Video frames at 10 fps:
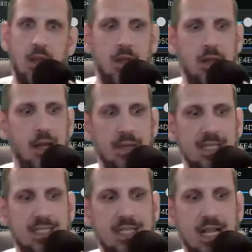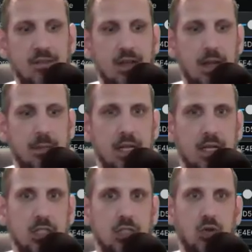Now I'm going to save it. I'm going to
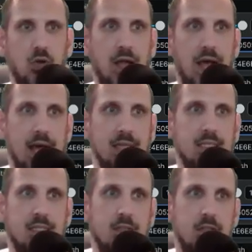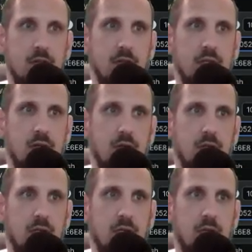hit Control S. You
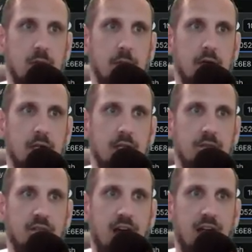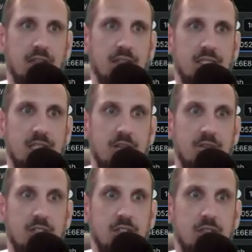can come up here and click File and Save
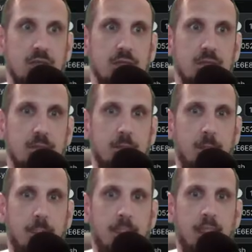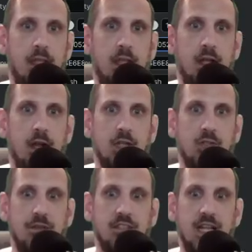too. All right,
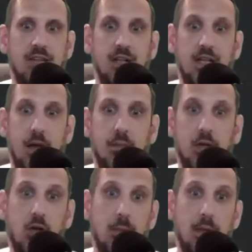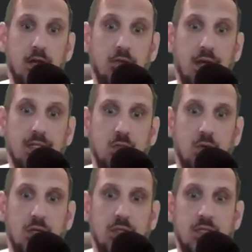so I've saved it. Now I'm going to go to Meta Horizon
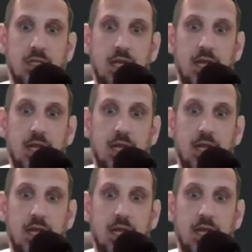Worlds and